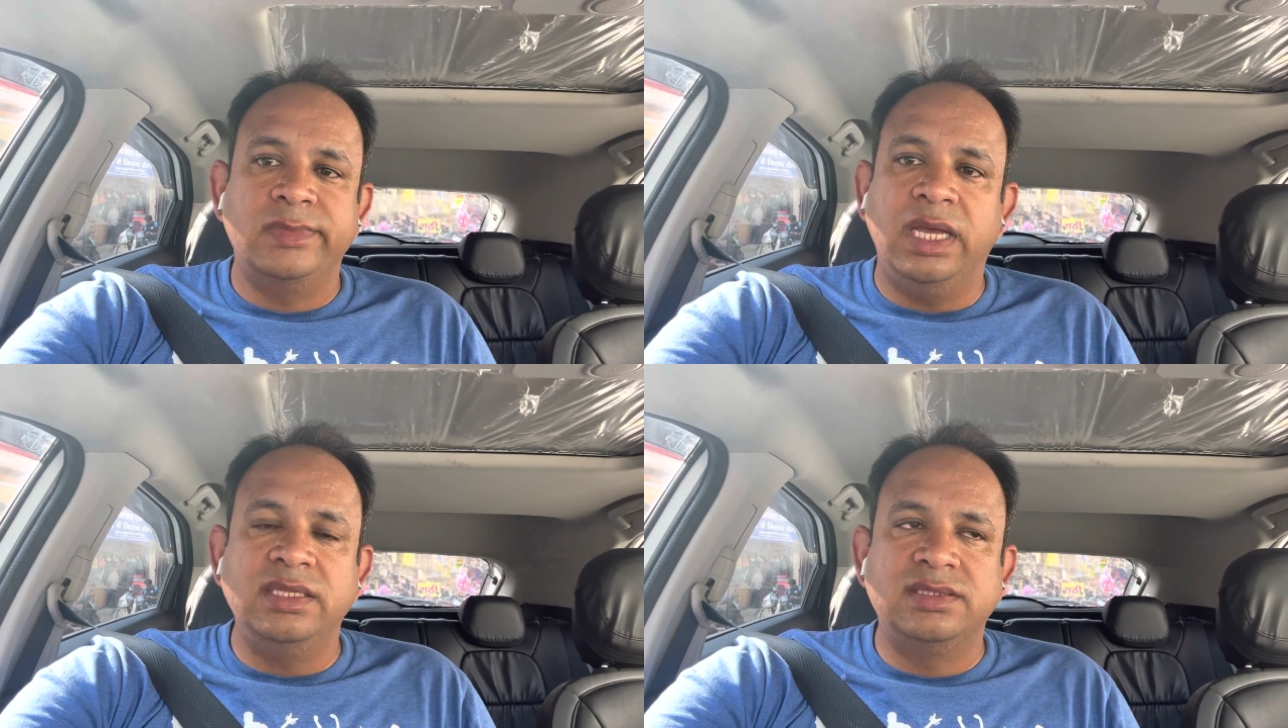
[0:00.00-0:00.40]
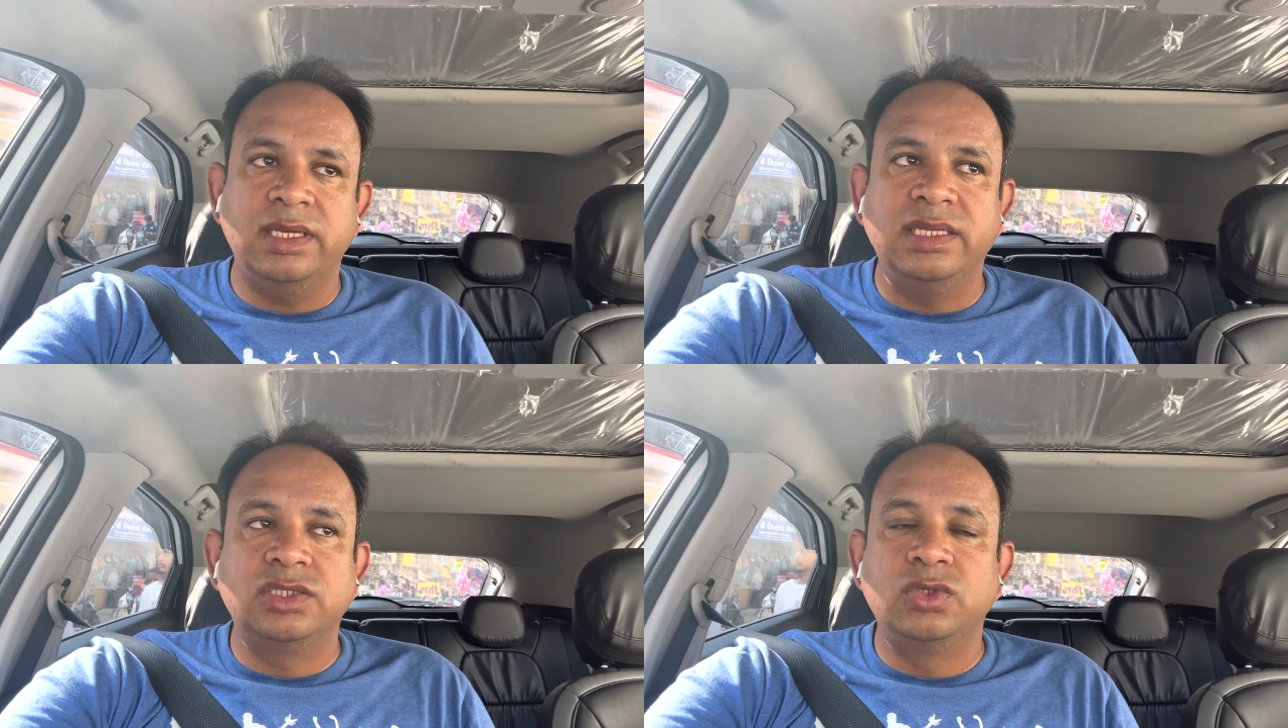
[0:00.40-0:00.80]

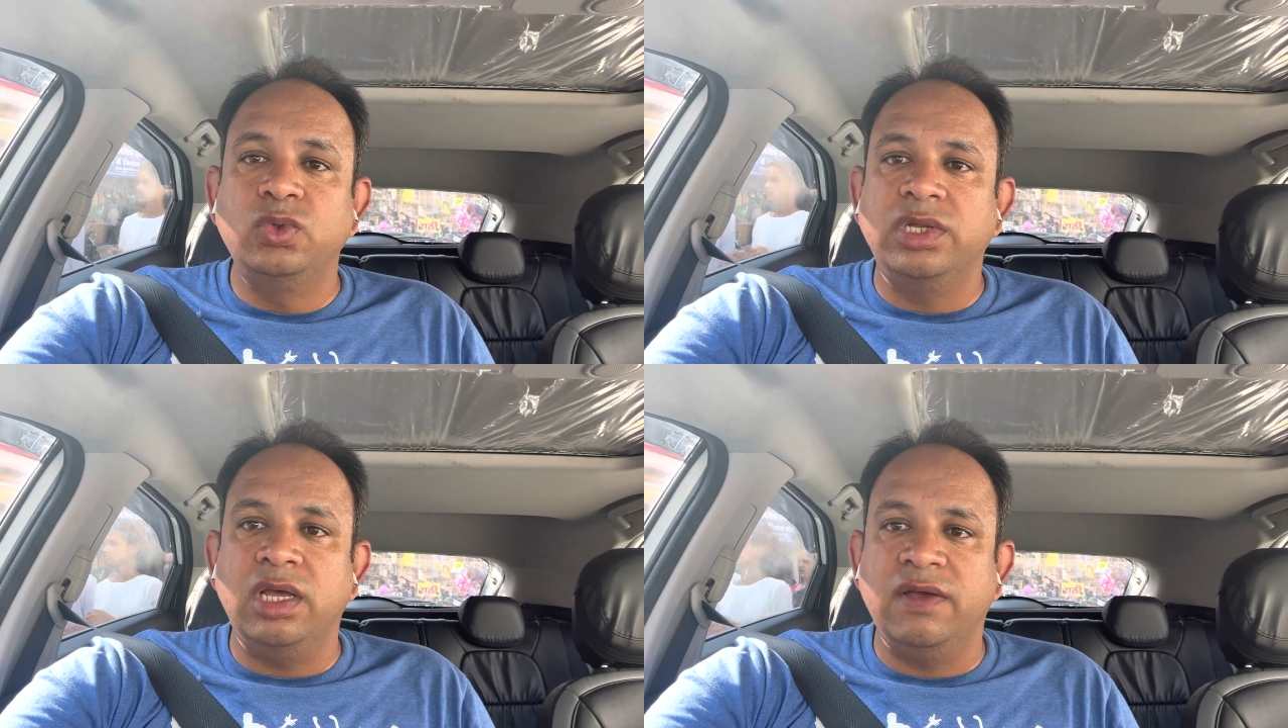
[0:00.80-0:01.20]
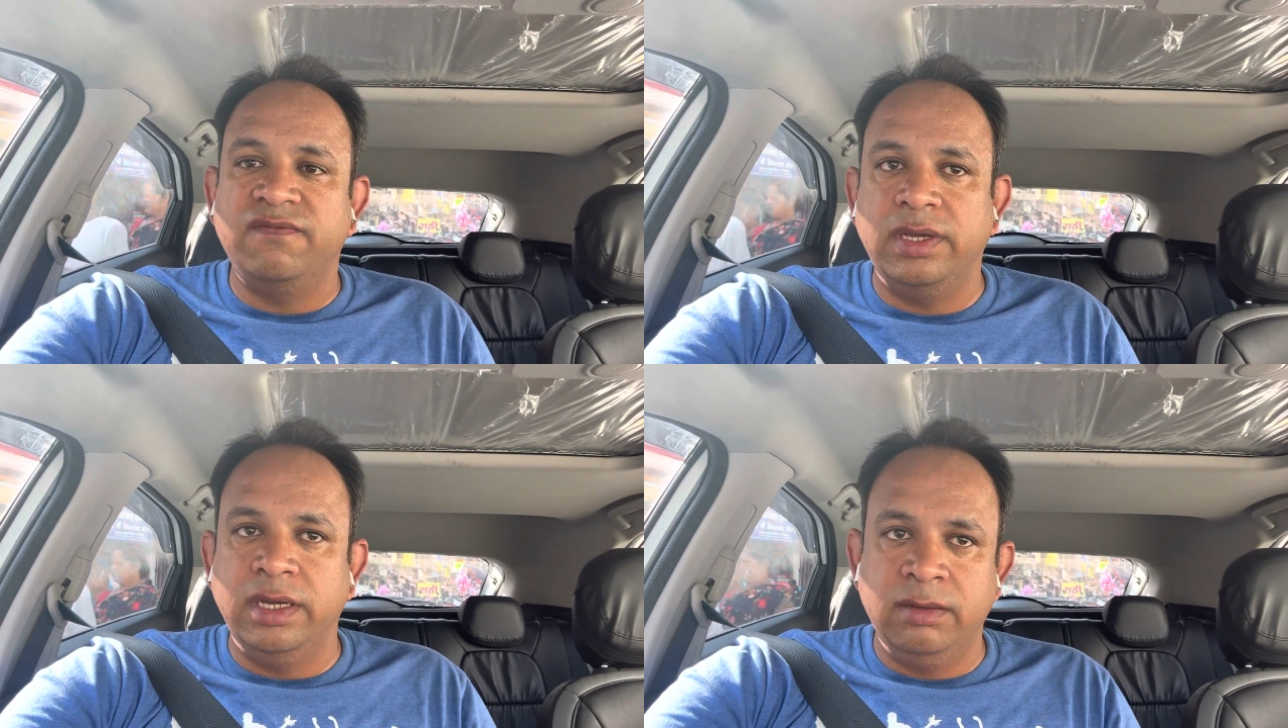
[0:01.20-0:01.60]
It's too
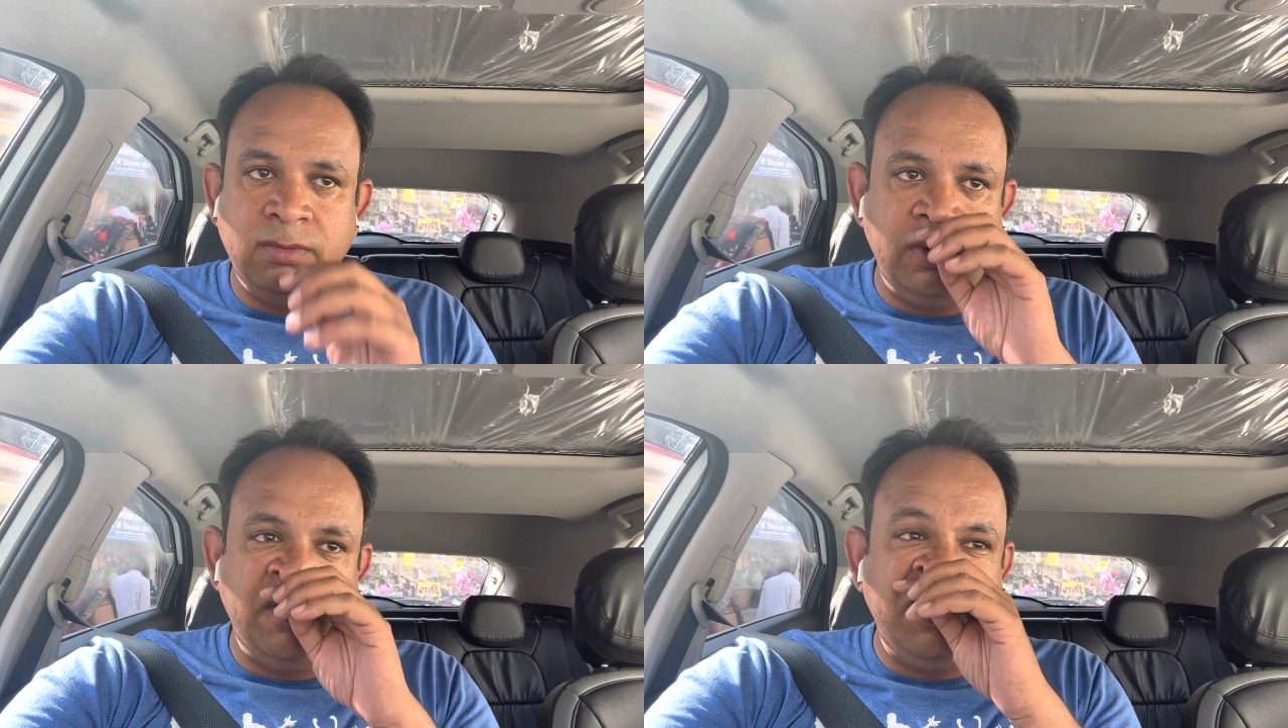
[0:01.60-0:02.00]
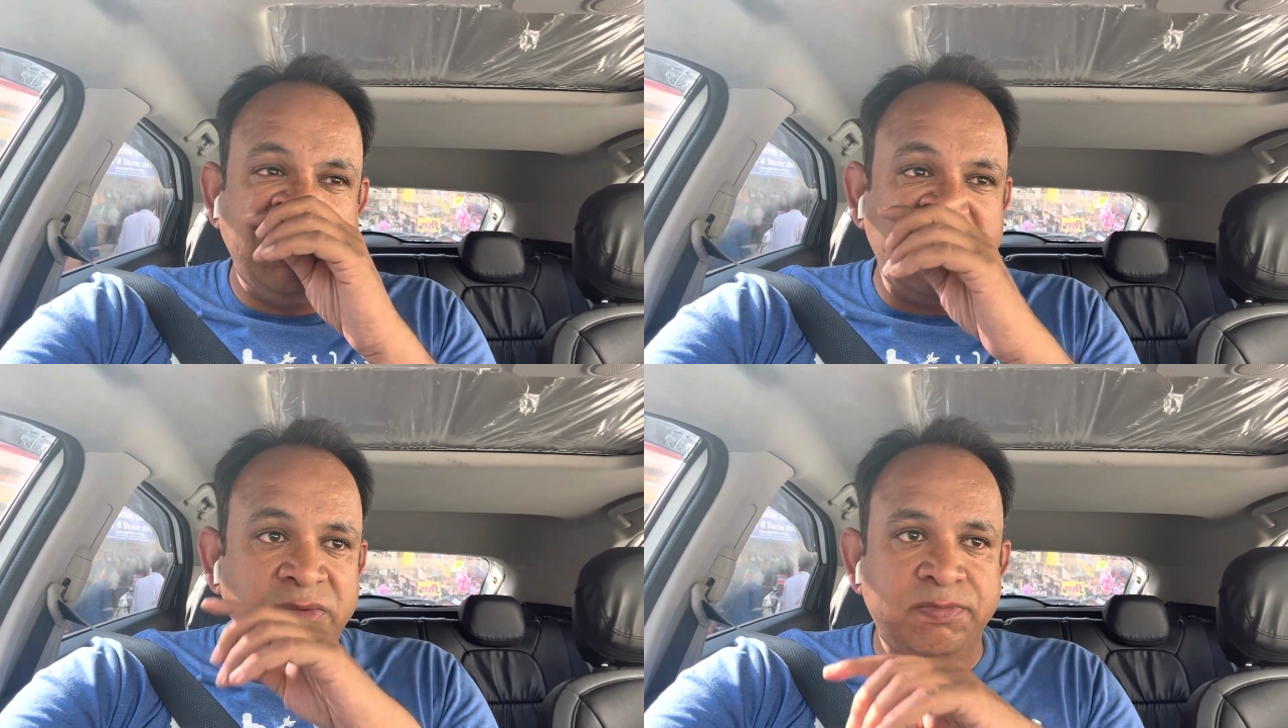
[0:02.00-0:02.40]
tough. And if you
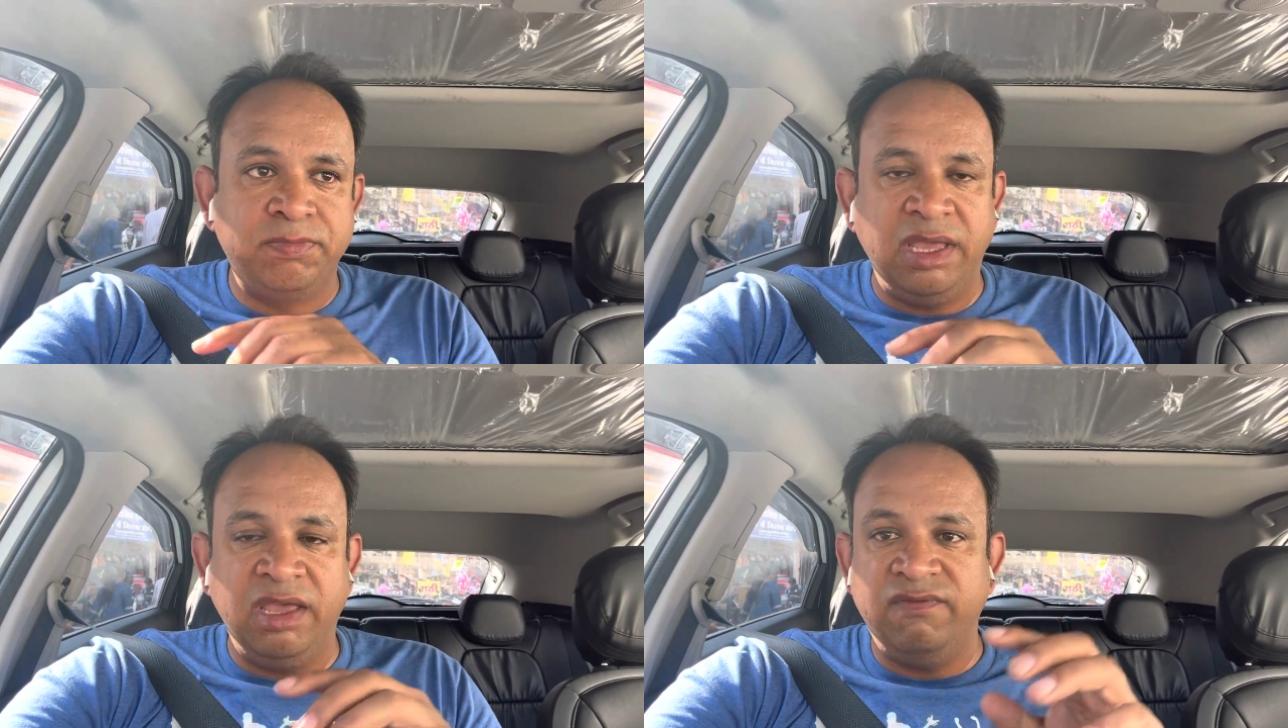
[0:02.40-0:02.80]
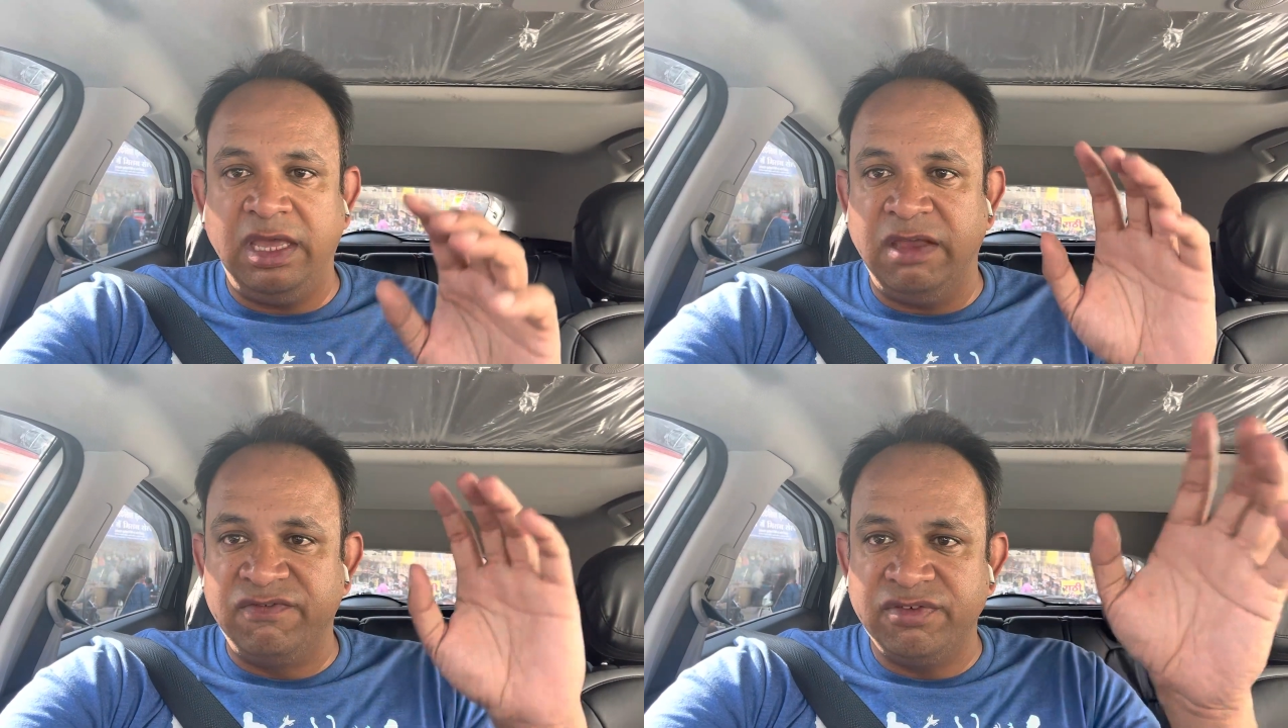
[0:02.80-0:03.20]
try to have
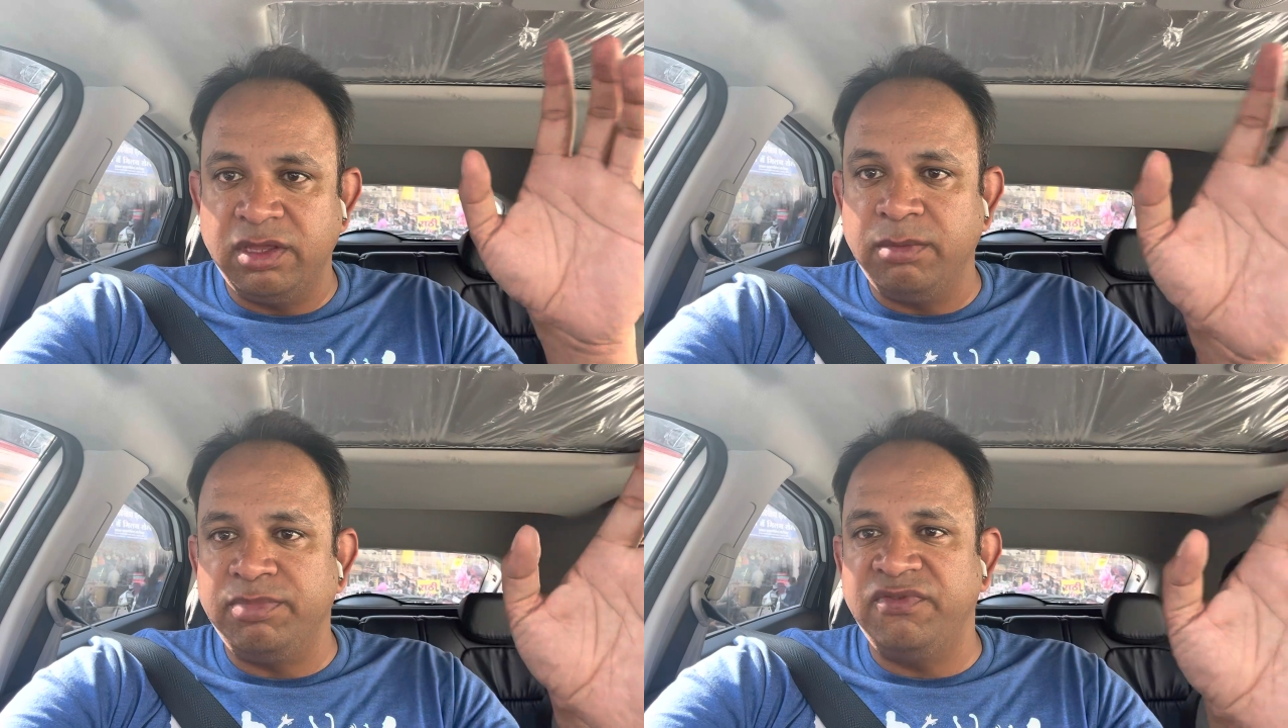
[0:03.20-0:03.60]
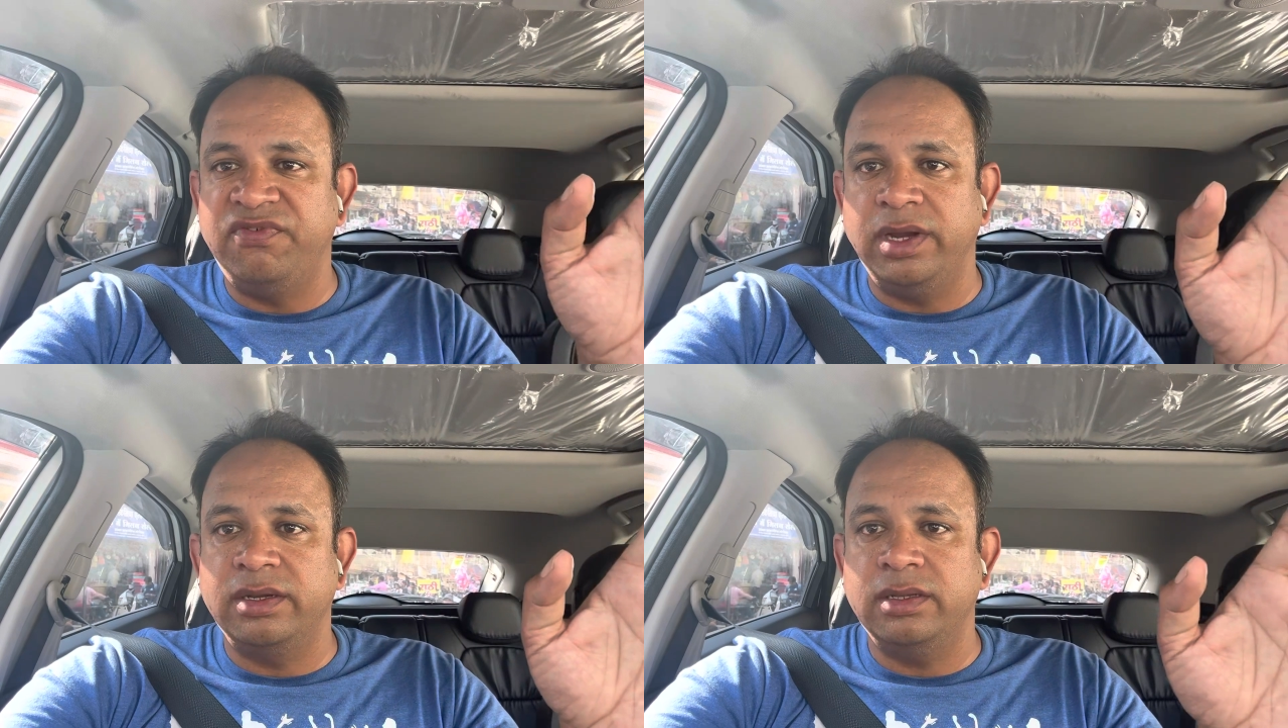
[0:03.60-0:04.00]
everything
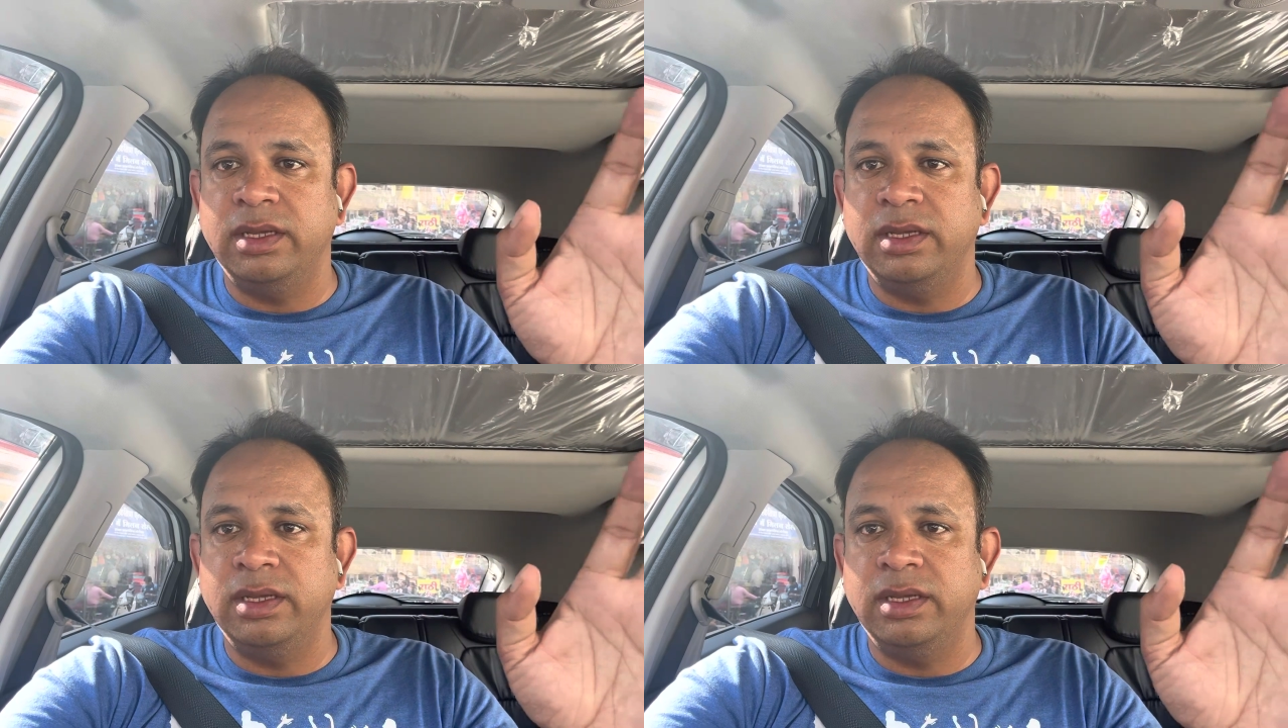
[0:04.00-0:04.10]
perfect